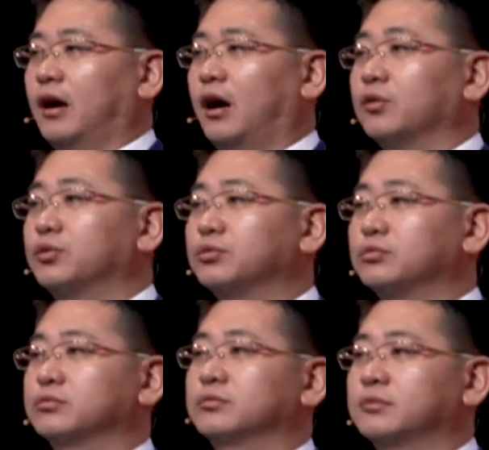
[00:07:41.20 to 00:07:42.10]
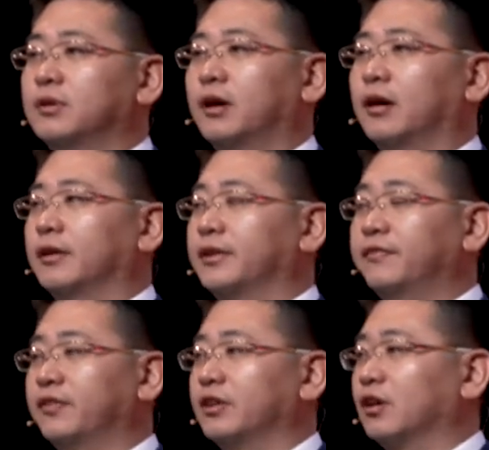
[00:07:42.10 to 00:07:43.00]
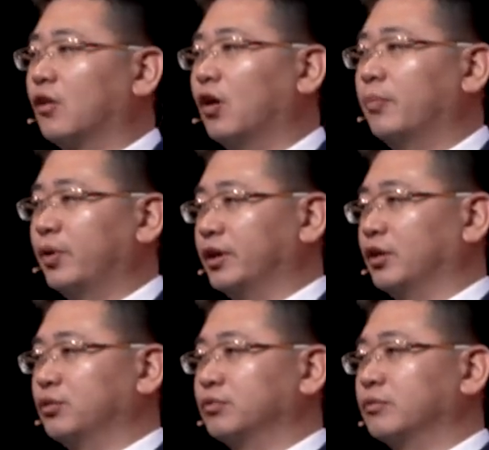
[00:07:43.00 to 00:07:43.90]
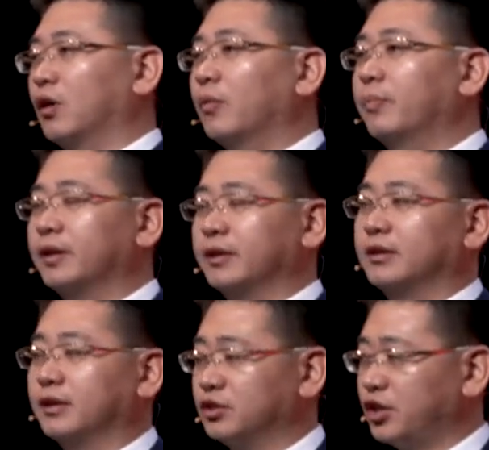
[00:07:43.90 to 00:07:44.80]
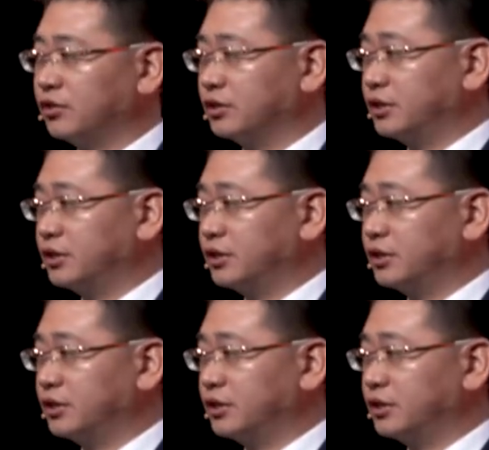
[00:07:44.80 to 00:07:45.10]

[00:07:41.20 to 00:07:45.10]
how to cooperate to open the charger